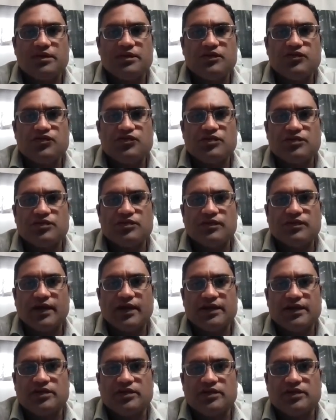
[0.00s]
this is
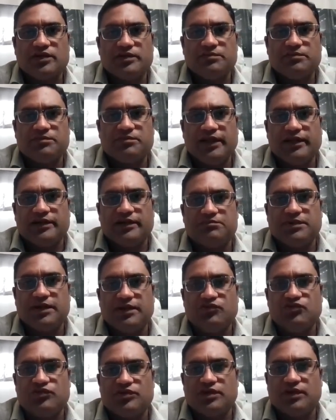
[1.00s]
actually a bit dated,
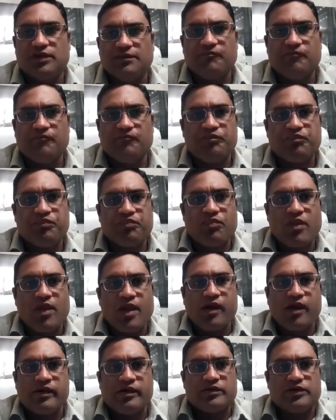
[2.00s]
but still
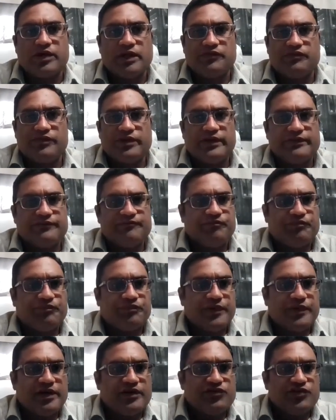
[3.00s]
relevant.
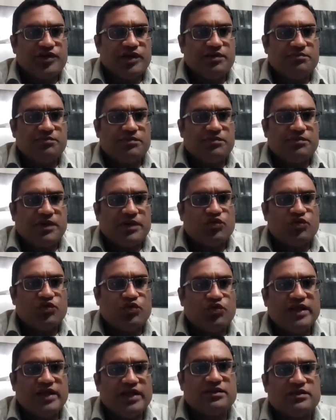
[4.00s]
They're saying by
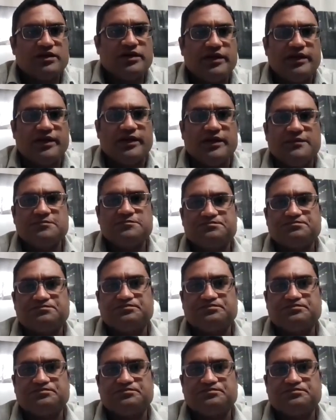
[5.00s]
2030,